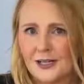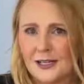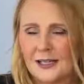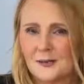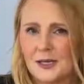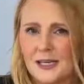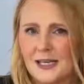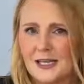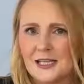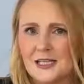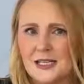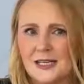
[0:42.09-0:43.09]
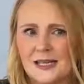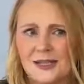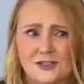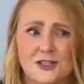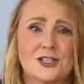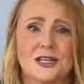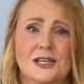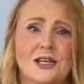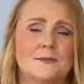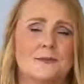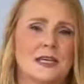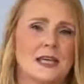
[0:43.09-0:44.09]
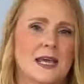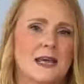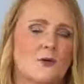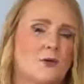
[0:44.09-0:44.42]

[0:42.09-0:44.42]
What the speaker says: at the beginning to think just to cut my cake.